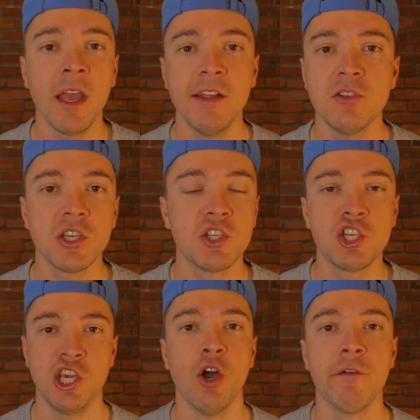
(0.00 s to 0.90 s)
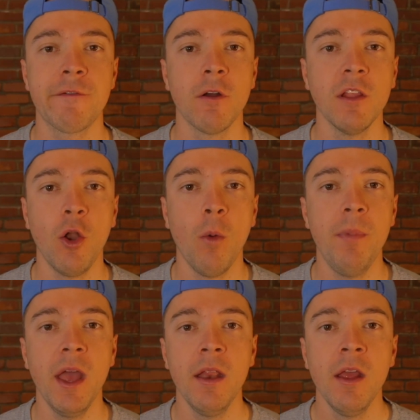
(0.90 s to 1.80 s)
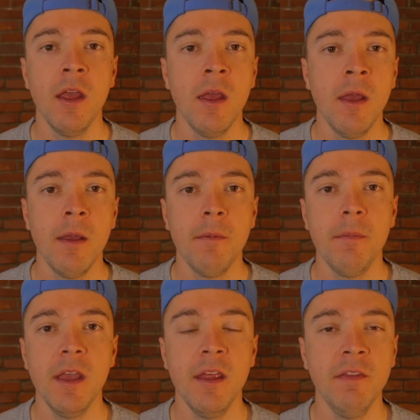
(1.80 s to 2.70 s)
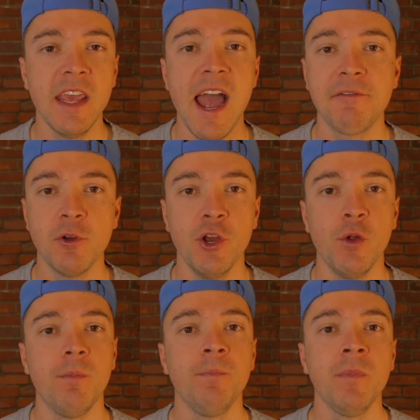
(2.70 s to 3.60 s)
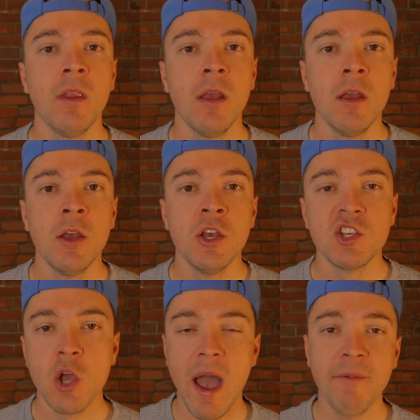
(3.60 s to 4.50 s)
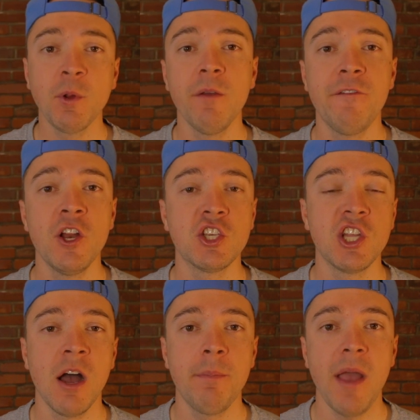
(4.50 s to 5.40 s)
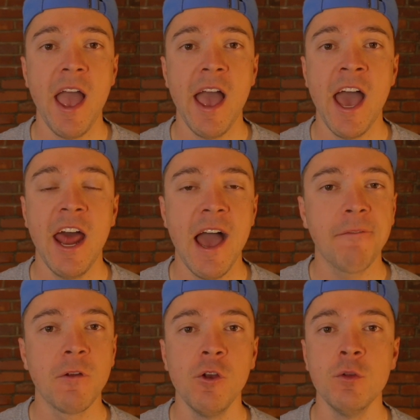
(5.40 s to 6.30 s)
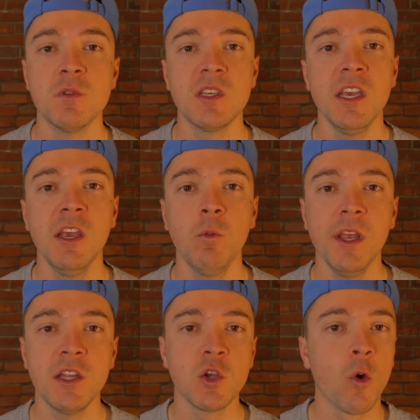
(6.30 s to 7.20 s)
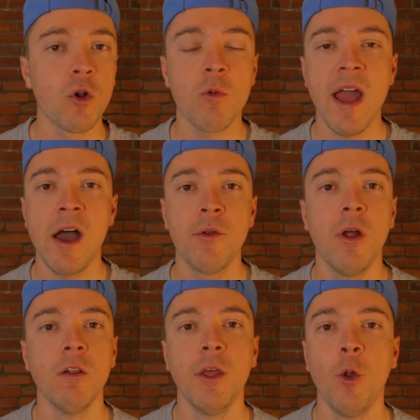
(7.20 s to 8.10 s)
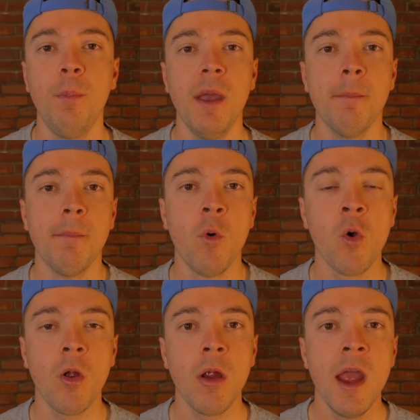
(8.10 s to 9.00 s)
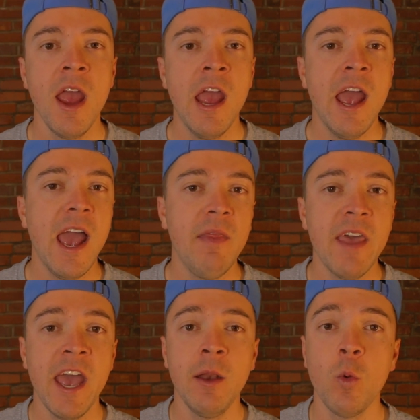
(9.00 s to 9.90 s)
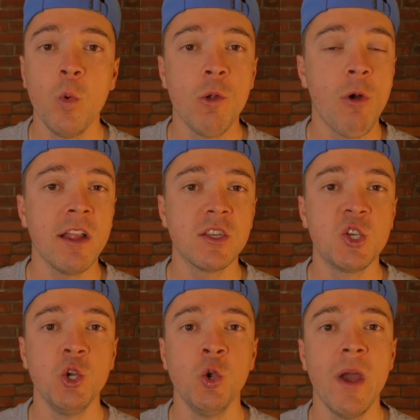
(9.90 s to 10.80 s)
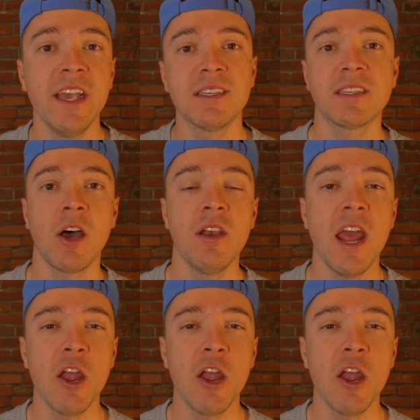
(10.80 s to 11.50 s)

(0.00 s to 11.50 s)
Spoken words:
and just chill for a little bit in the afternoon. So after we finished up at afternoon tea, we toured around a little bit more, and then we went to a Sunday